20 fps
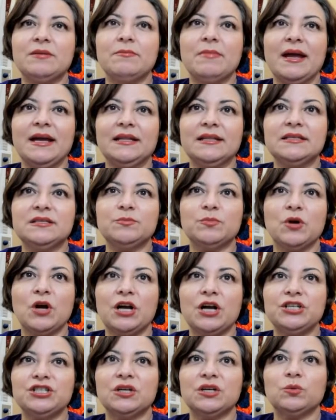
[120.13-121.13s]
make this
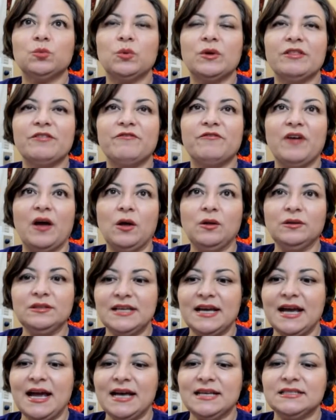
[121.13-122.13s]
project with felt
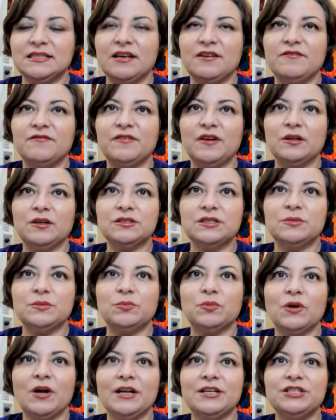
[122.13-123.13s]
as a felted
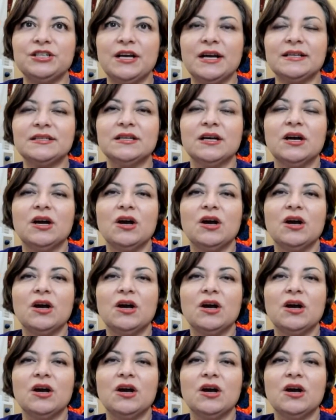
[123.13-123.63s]
project,